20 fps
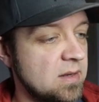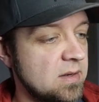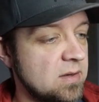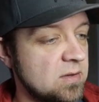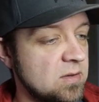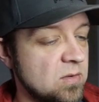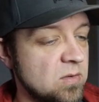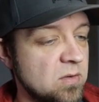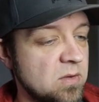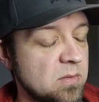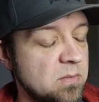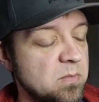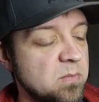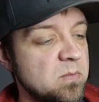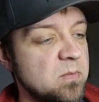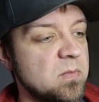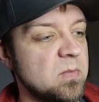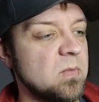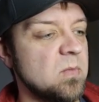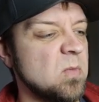so the
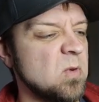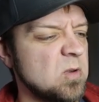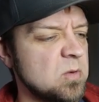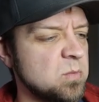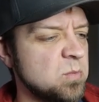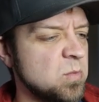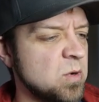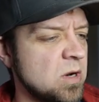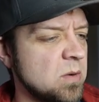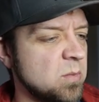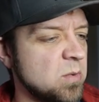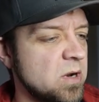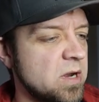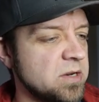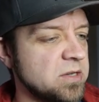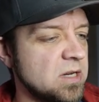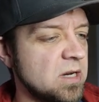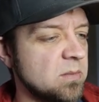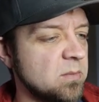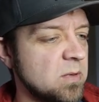with book
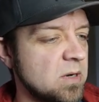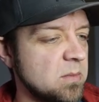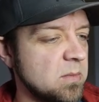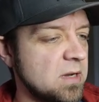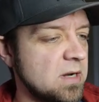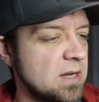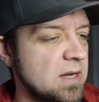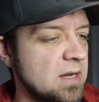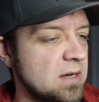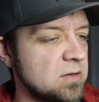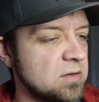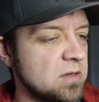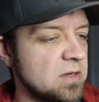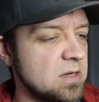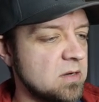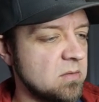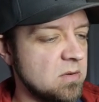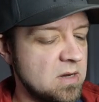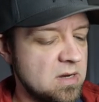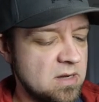project, but I'm gonna actually
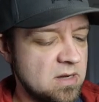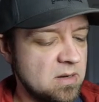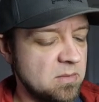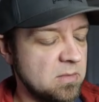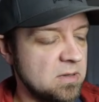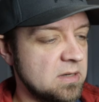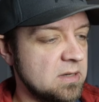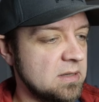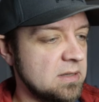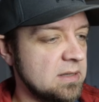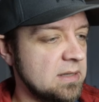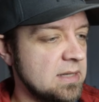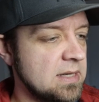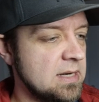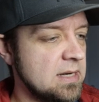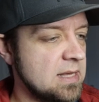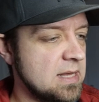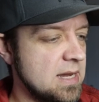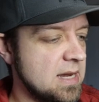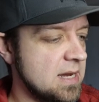go in and I'm gonna
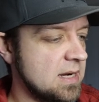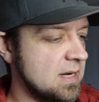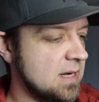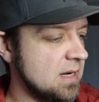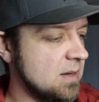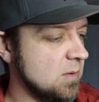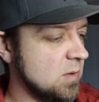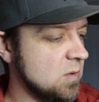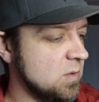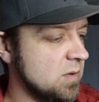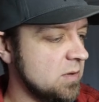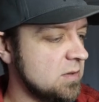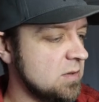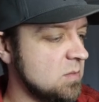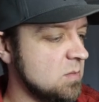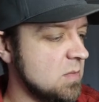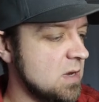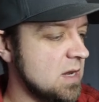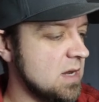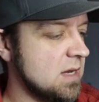delete that and I'm going to
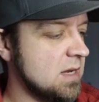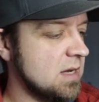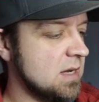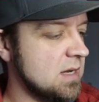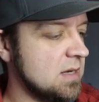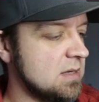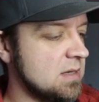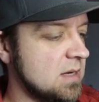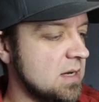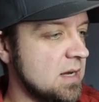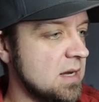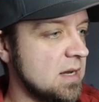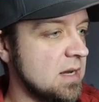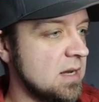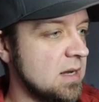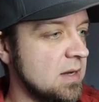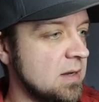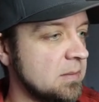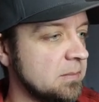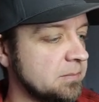make it
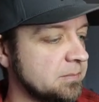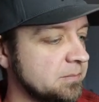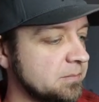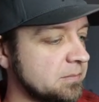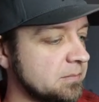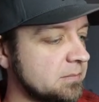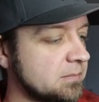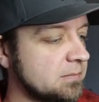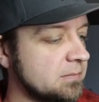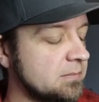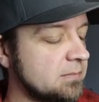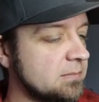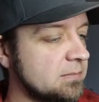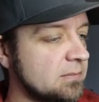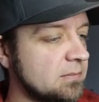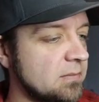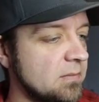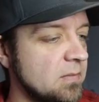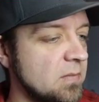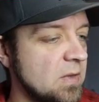a
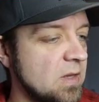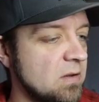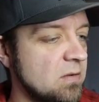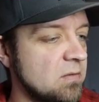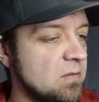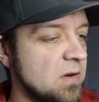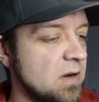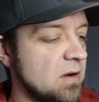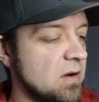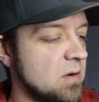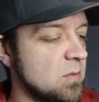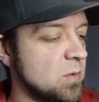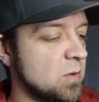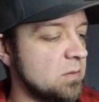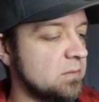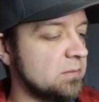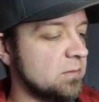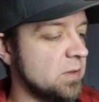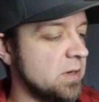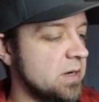
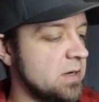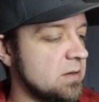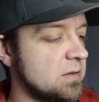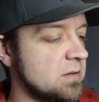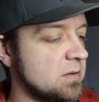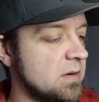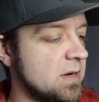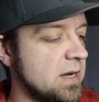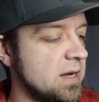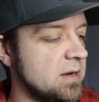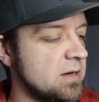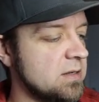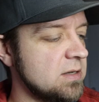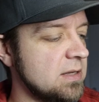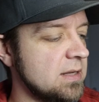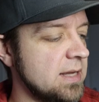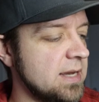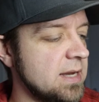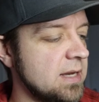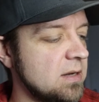variable, right? So I actually
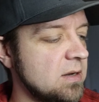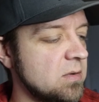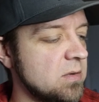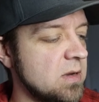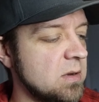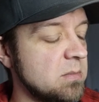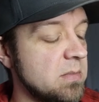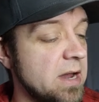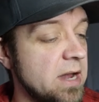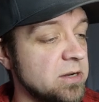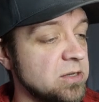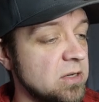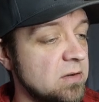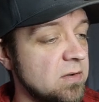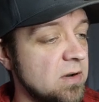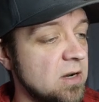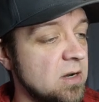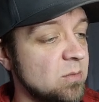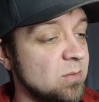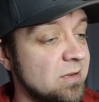like going magic
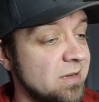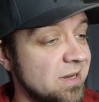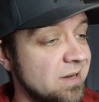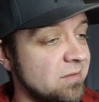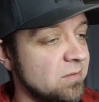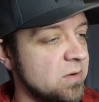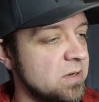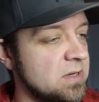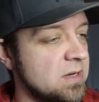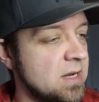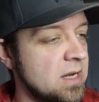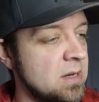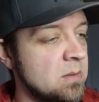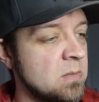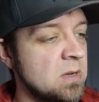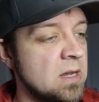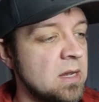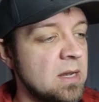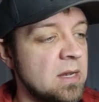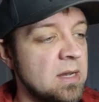variable every time,
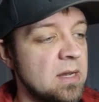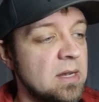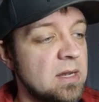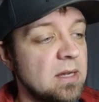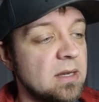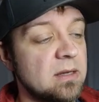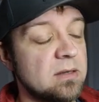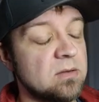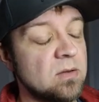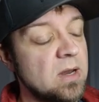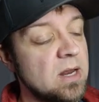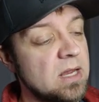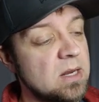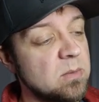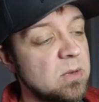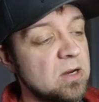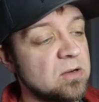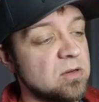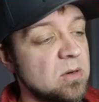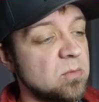so then I can
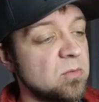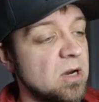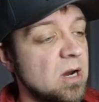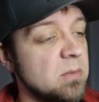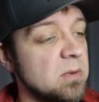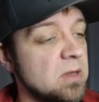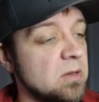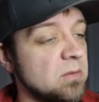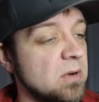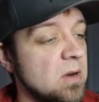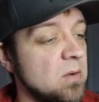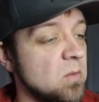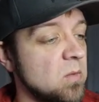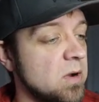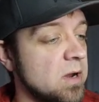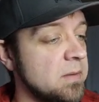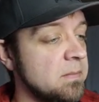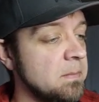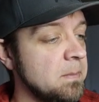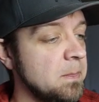make sure I'm grabbing the right
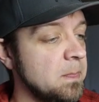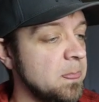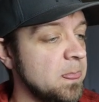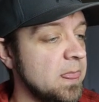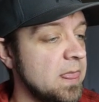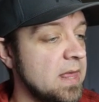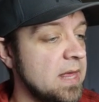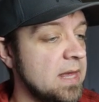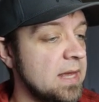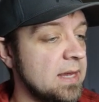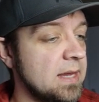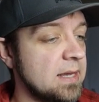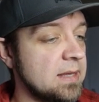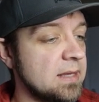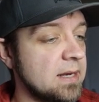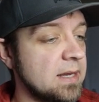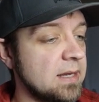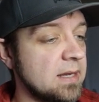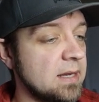one, and then I